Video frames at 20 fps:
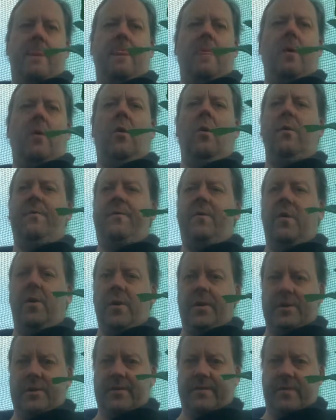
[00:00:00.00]
I find
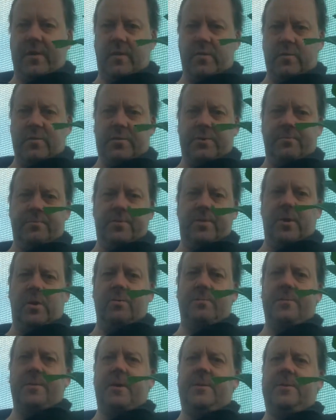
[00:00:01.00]
it difficult
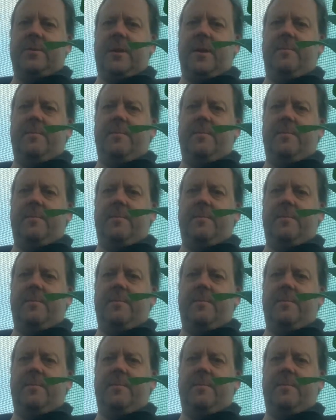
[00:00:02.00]
sometimes though to keep the